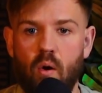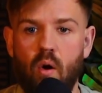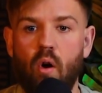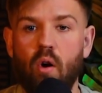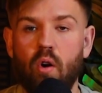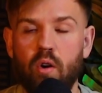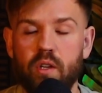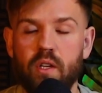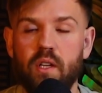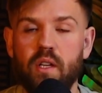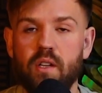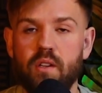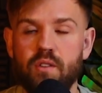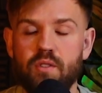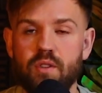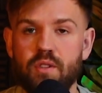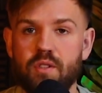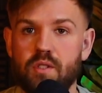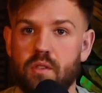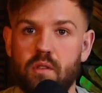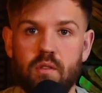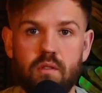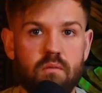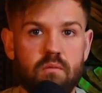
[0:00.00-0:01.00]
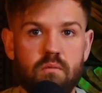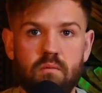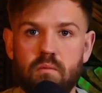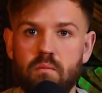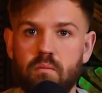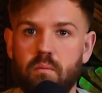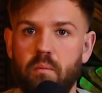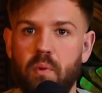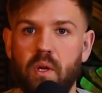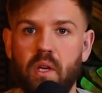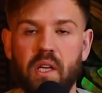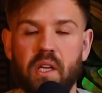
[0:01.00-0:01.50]
or you can just
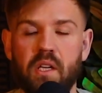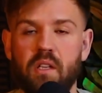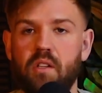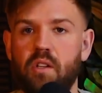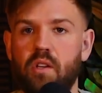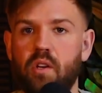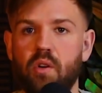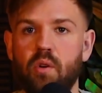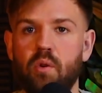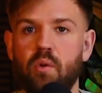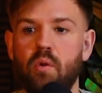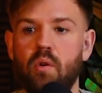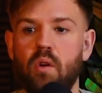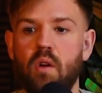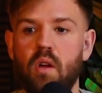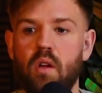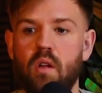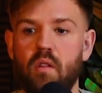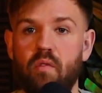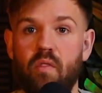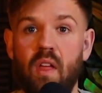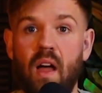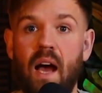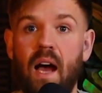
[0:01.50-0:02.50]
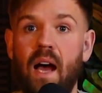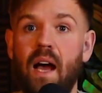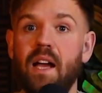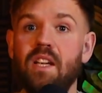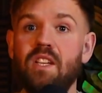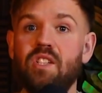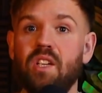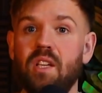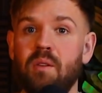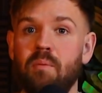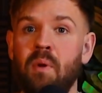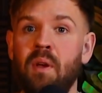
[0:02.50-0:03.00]
be like, cool, that
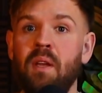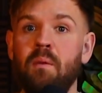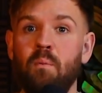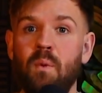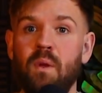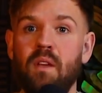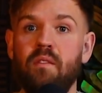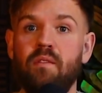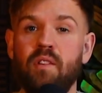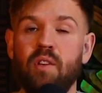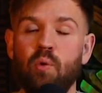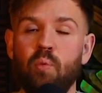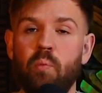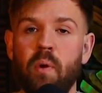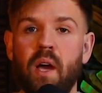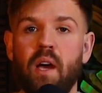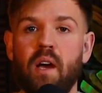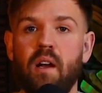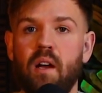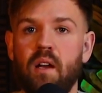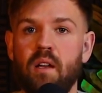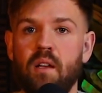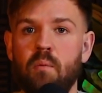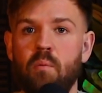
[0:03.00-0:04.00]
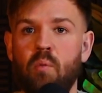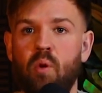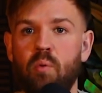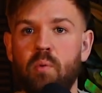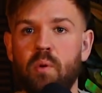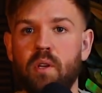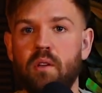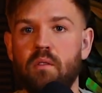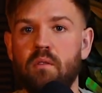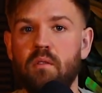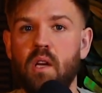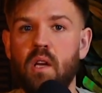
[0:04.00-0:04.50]
actually made me feel better in the
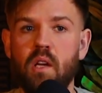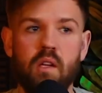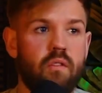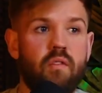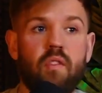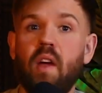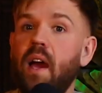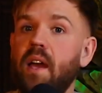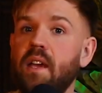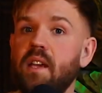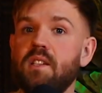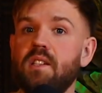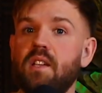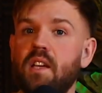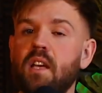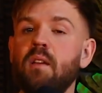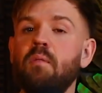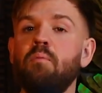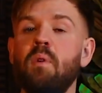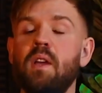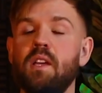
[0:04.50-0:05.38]
moment. The ice cream